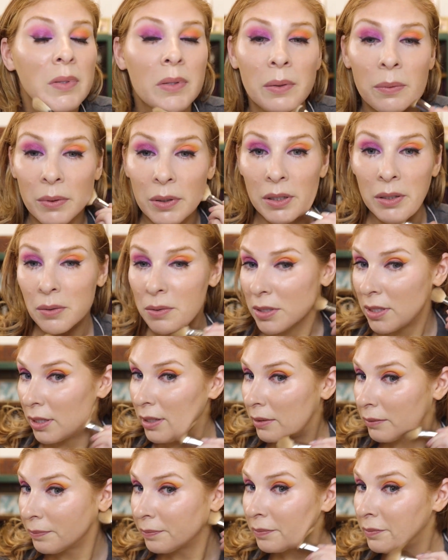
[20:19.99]
we're
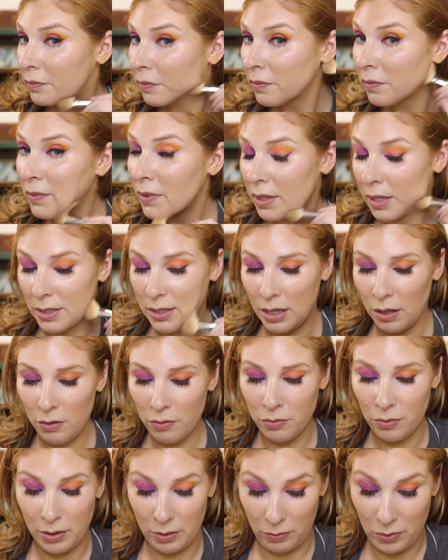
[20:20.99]
using this
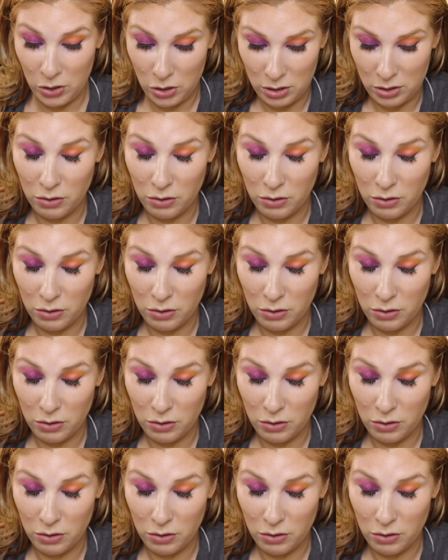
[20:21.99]
e.l.f. one, which is